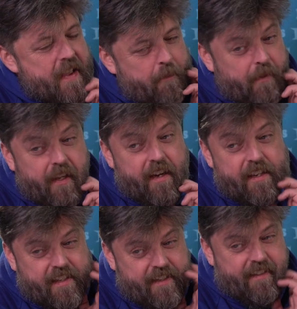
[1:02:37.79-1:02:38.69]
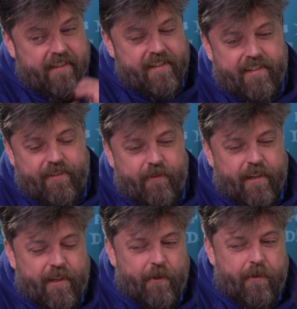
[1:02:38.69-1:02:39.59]
But no, that's
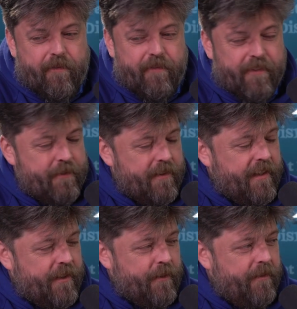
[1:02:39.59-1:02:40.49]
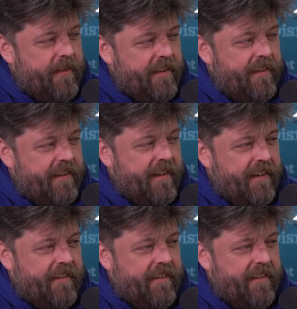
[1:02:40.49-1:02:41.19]
really cool. It's really cool. And yeah.